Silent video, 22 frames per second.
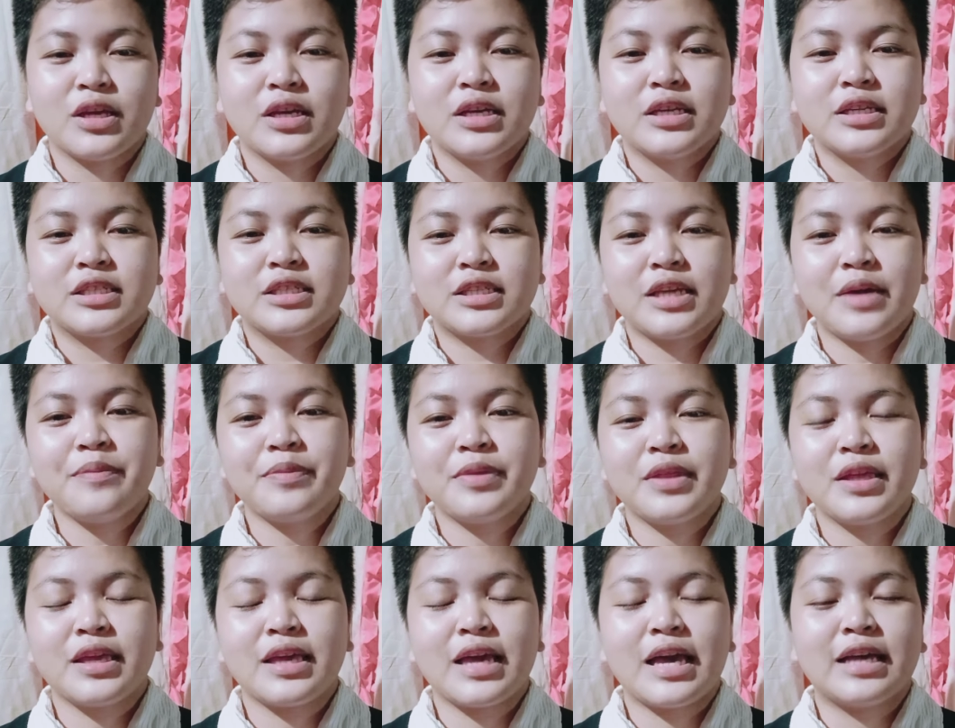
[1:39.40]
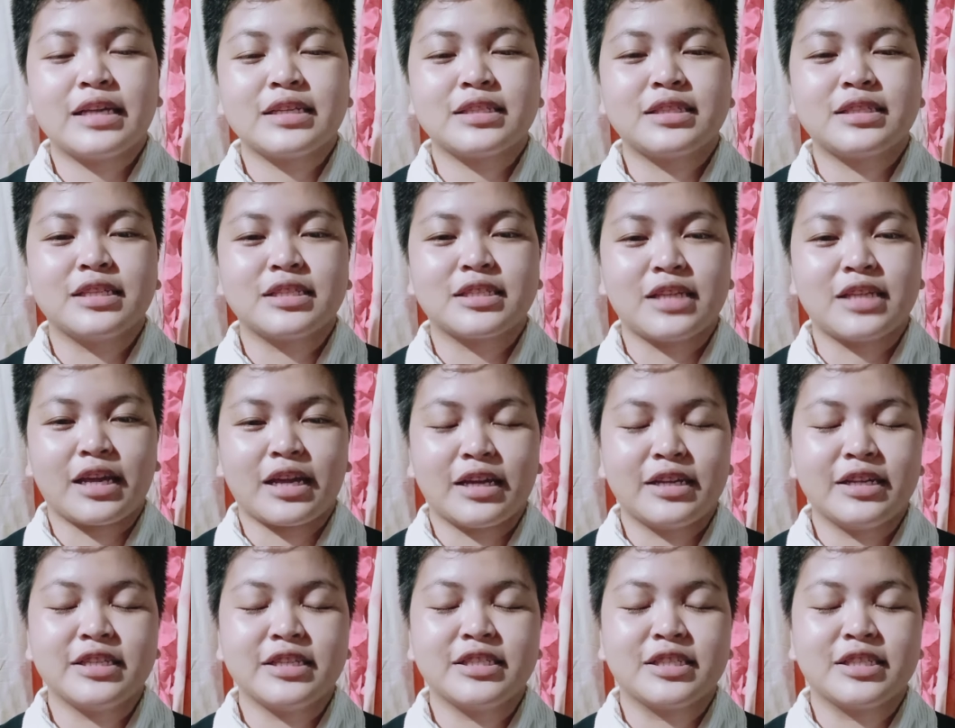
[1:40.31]
Same thing as the
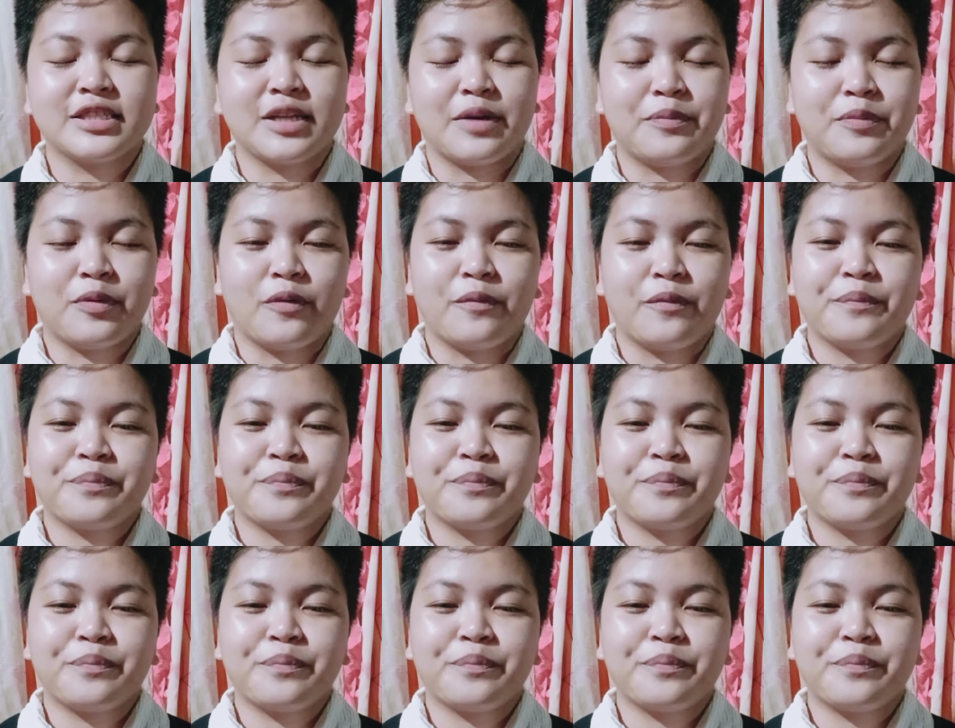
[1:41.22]
second example.